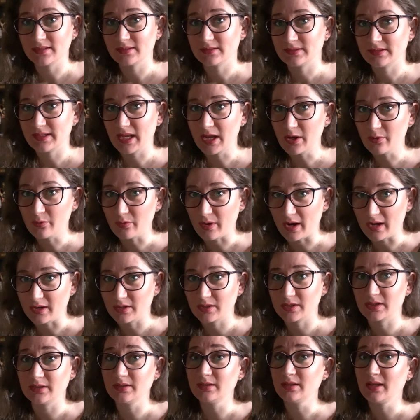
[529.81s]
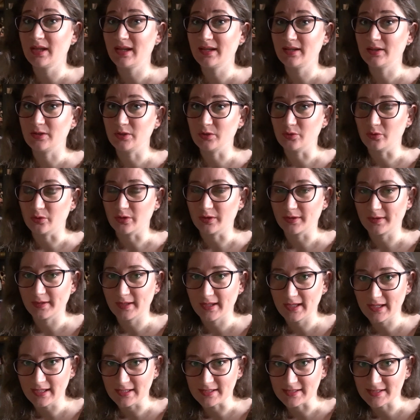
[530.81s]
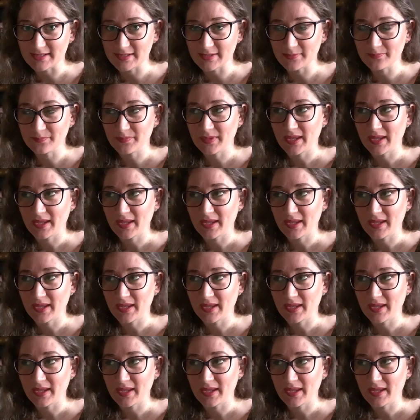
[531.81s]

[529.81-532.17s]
directing northeast.